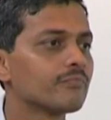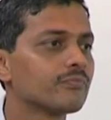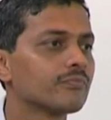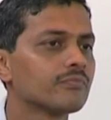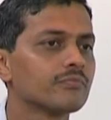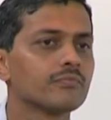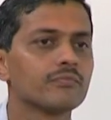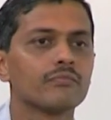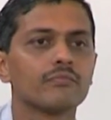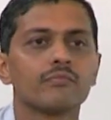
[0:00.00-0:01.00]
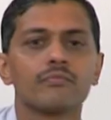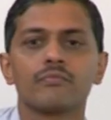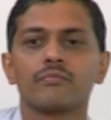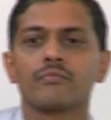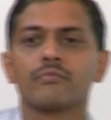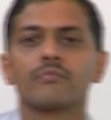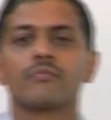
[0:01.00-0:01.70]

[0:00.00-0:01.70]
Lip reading: (no one is talking)